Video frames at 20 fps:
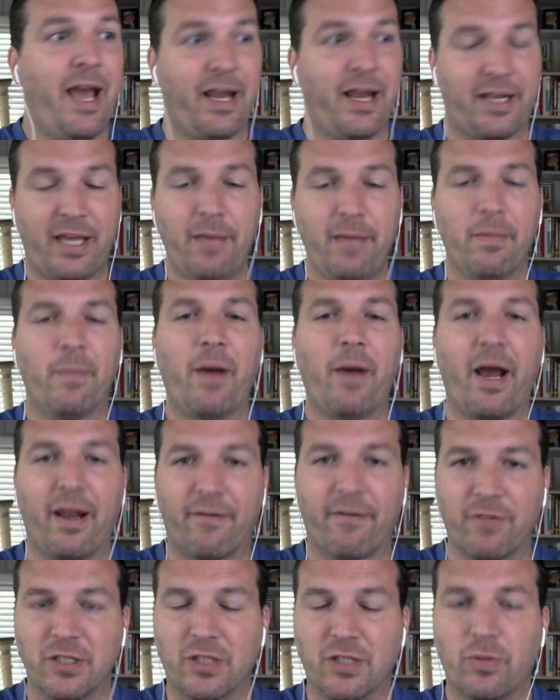And keep in mind,
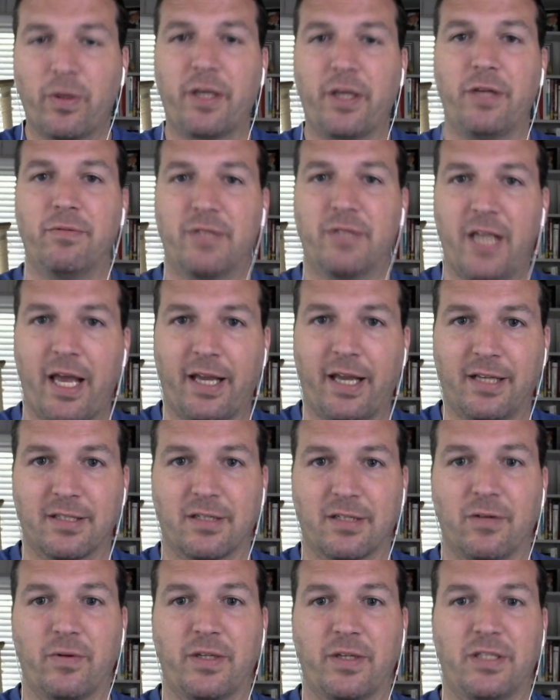every swing you take is
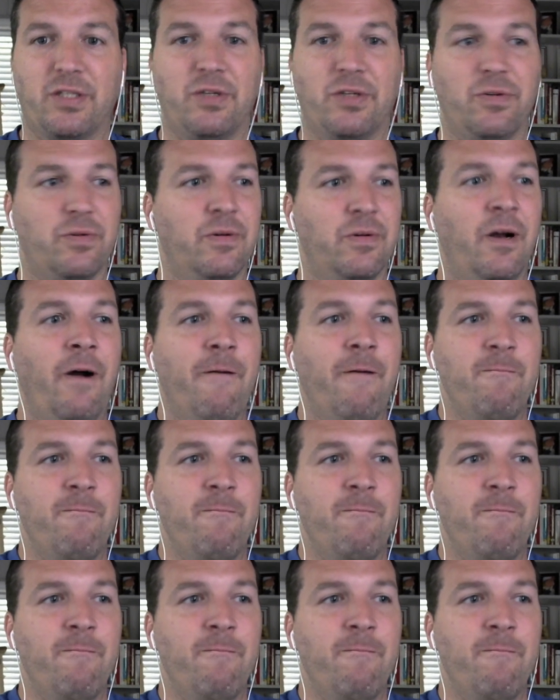going to,